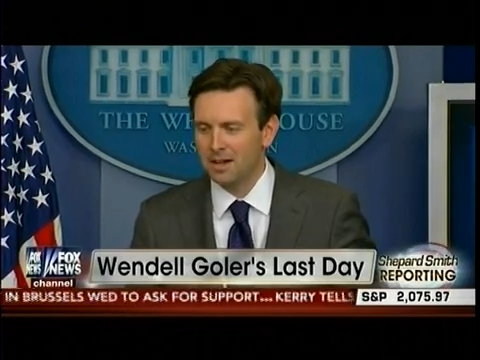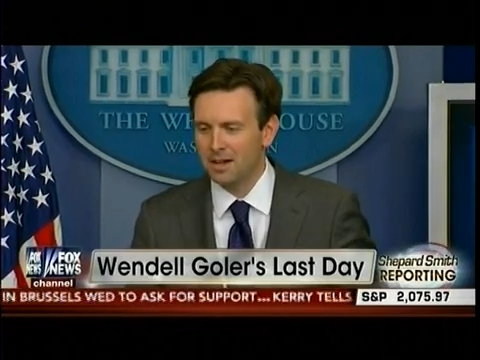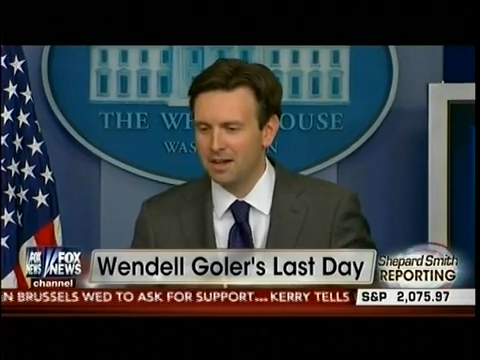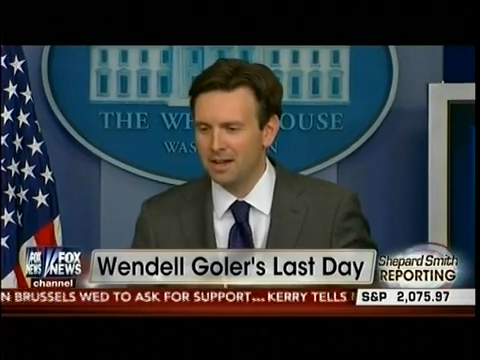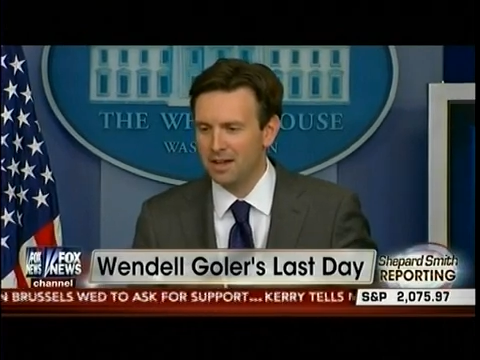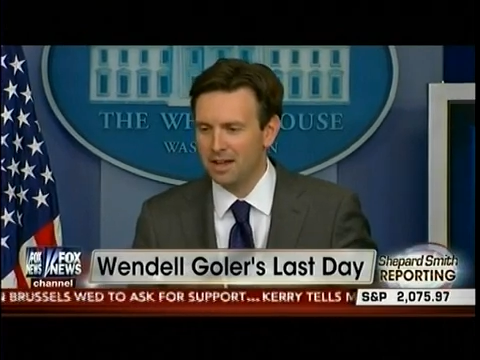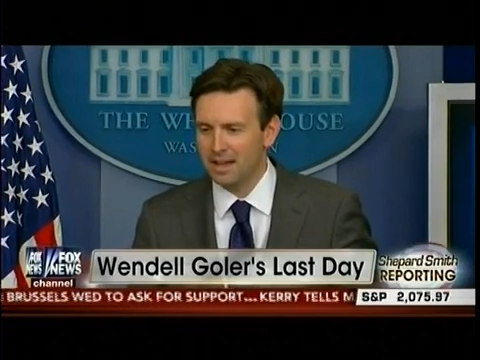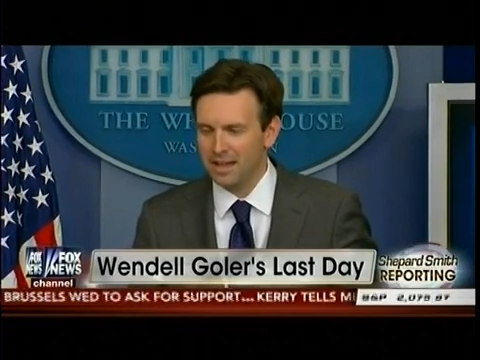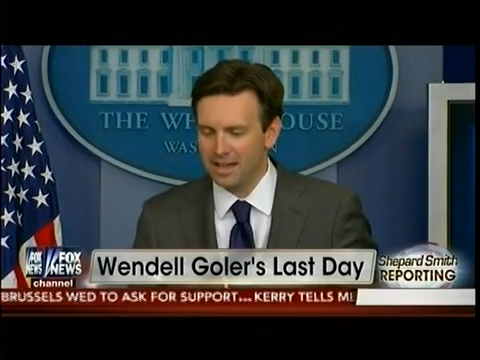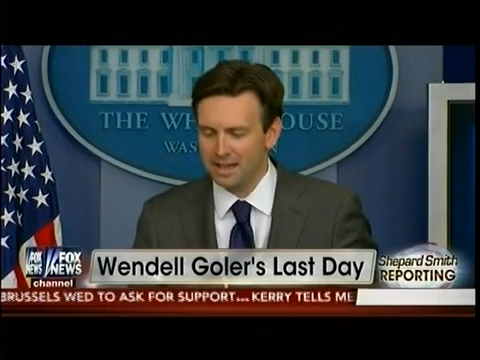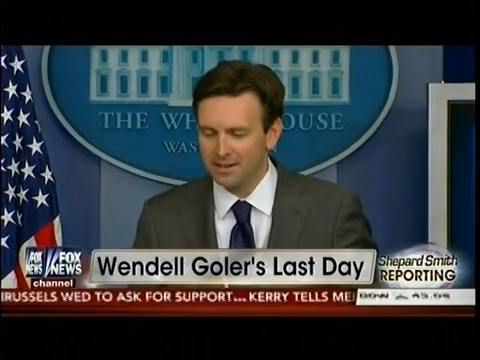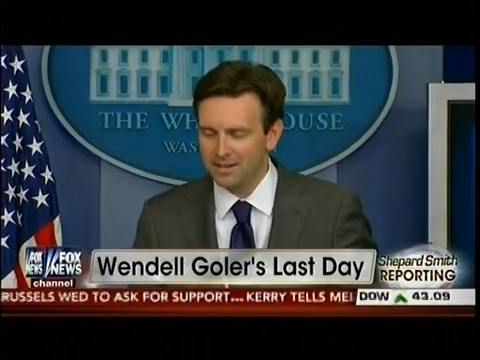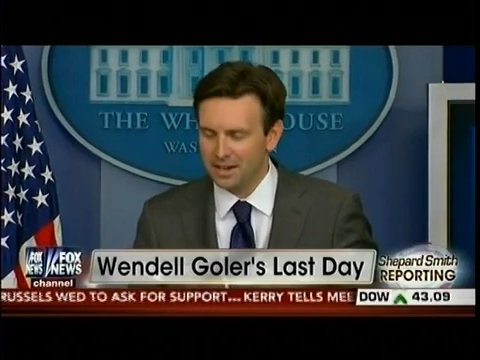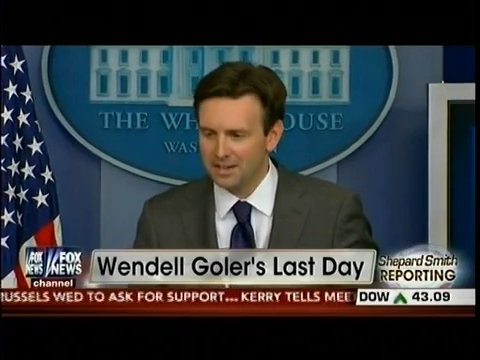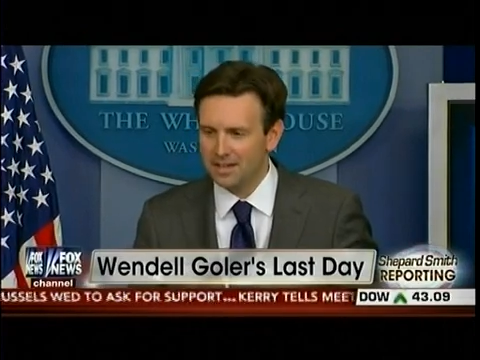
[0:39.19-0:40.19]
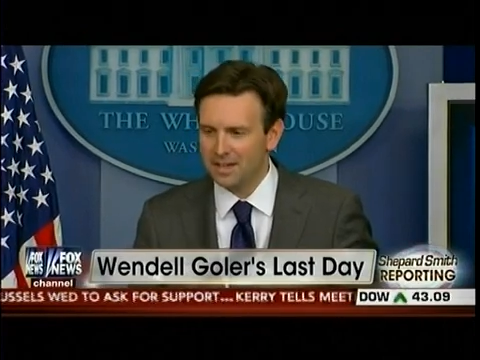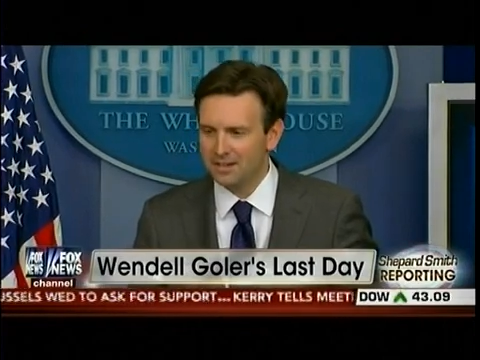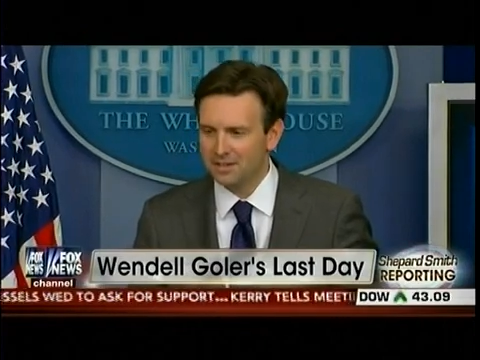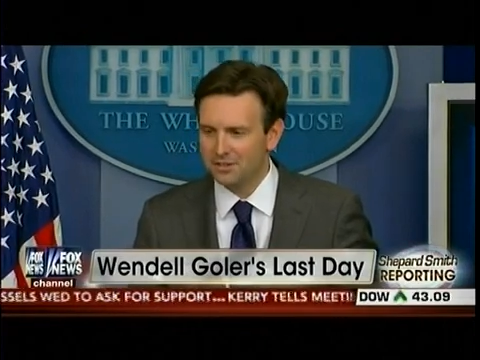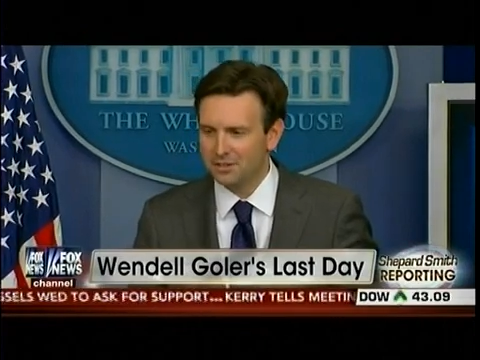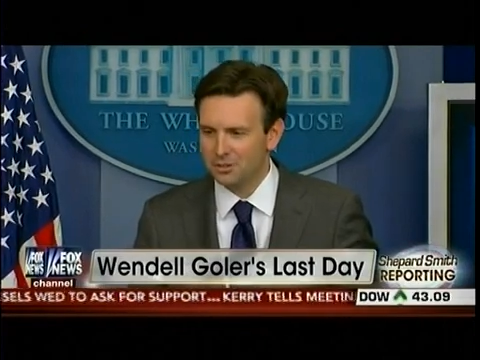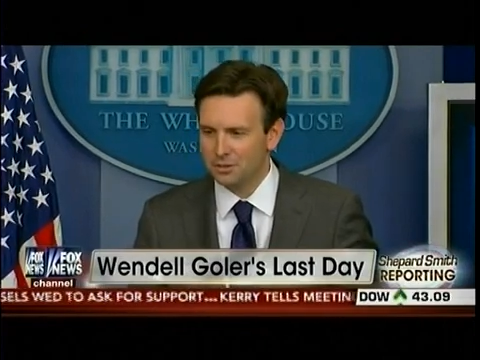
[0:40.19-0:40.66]
and
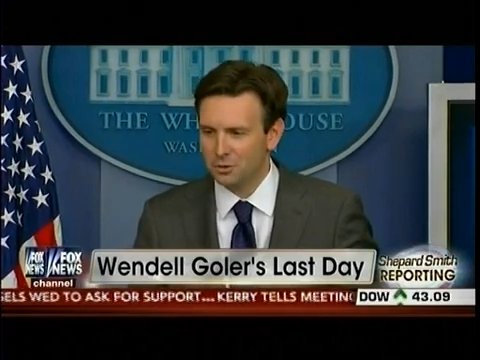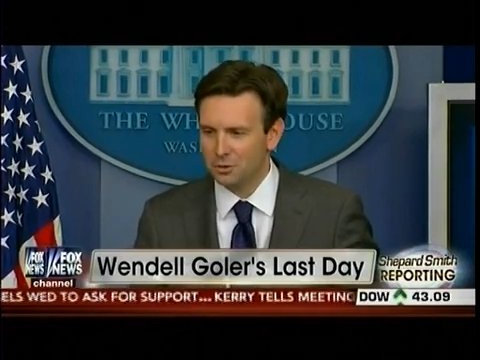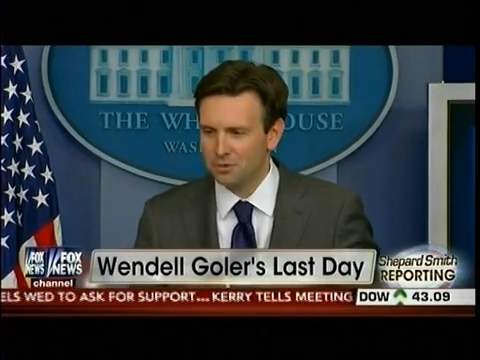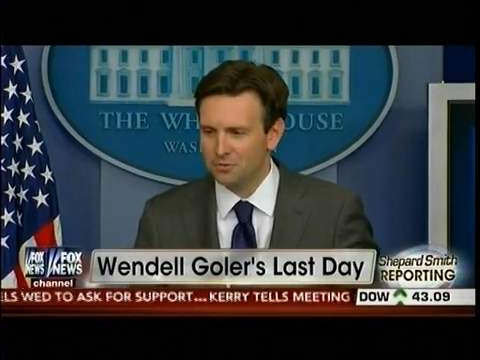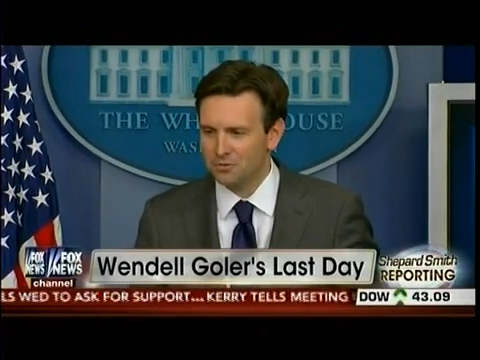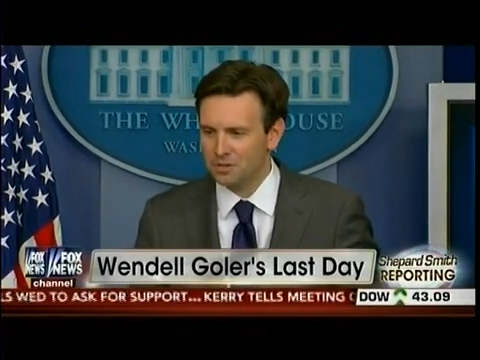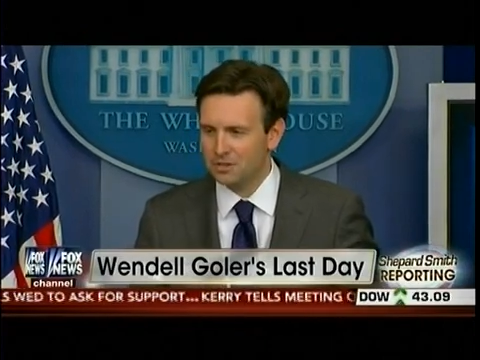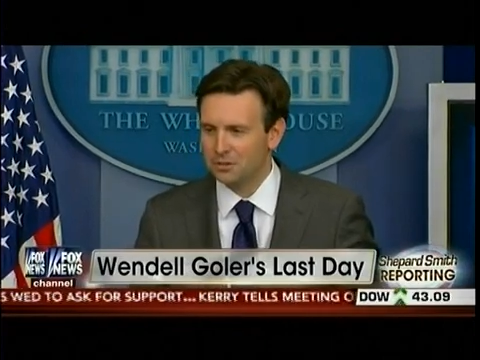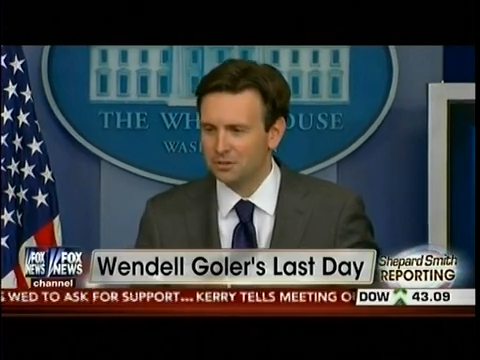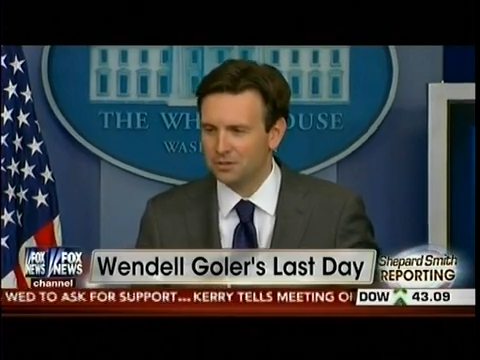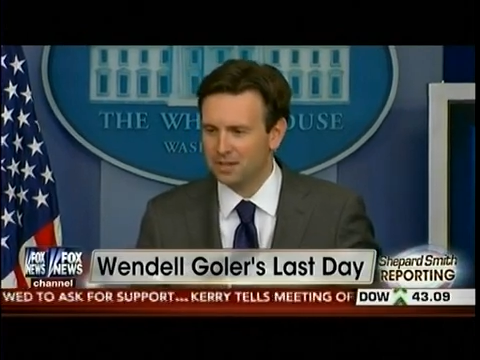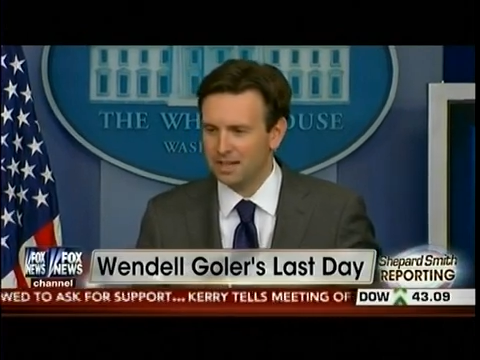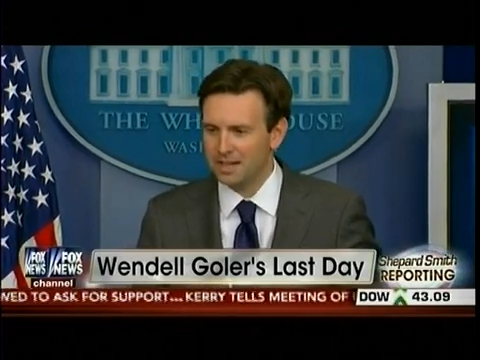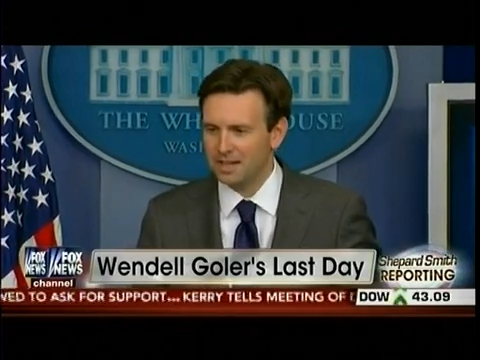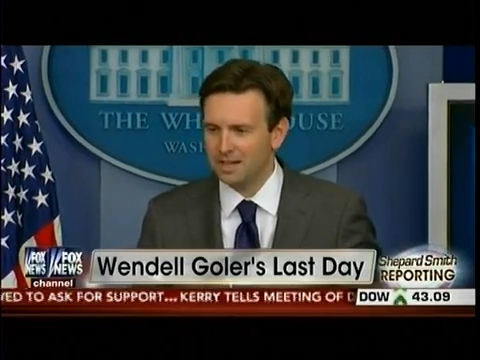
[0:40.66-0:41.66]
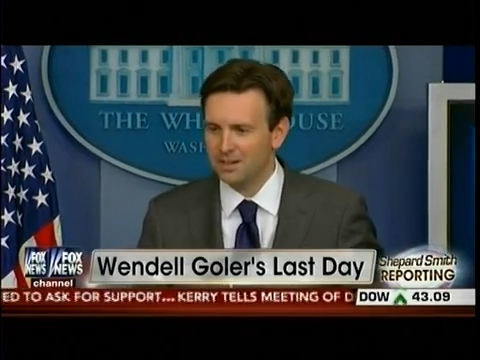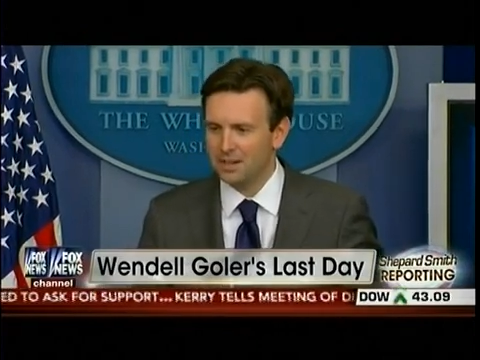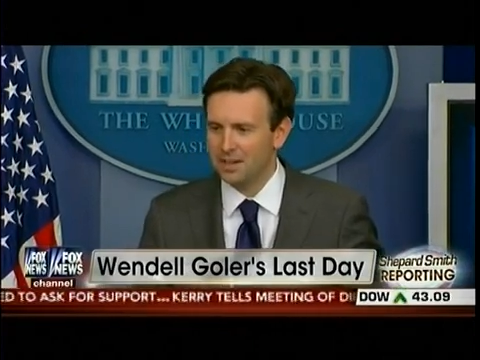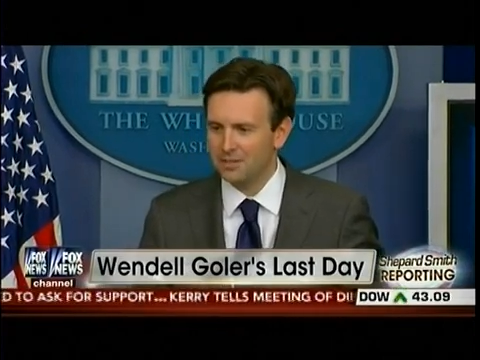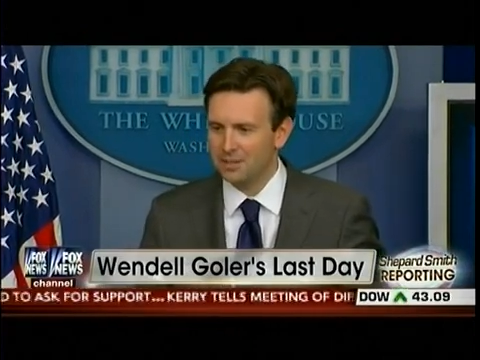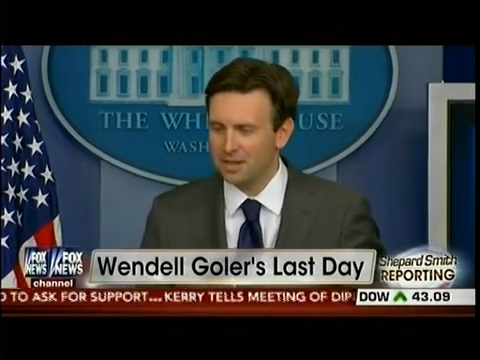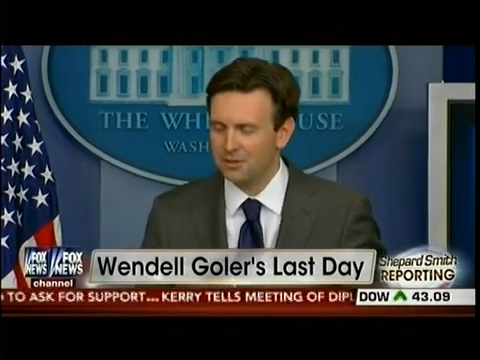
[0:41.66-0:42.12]
dedication to your field. And
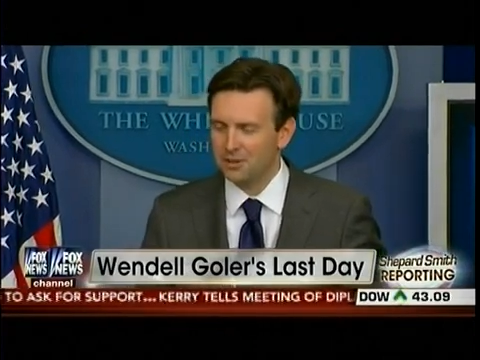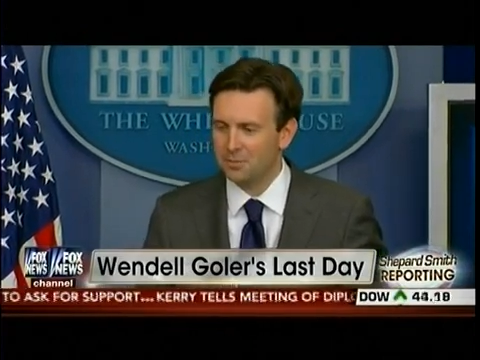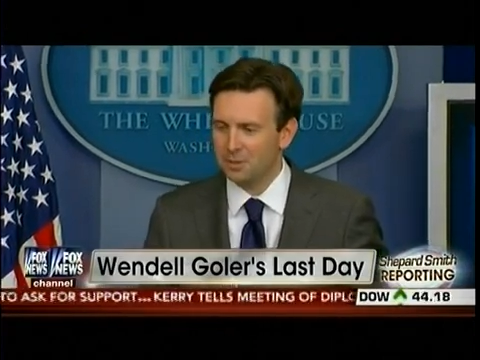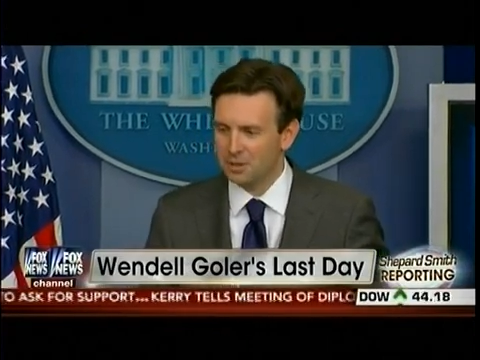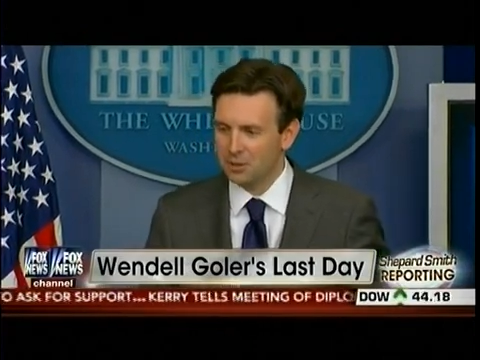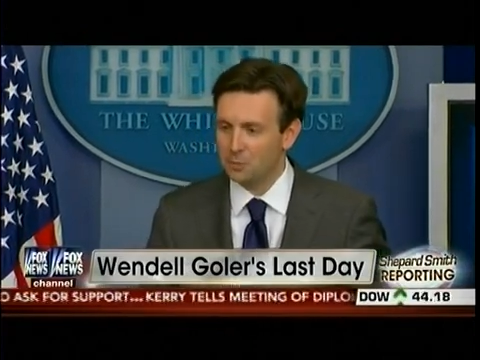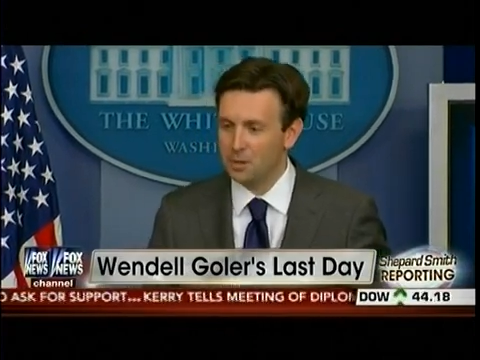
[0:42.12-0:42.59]
that's something that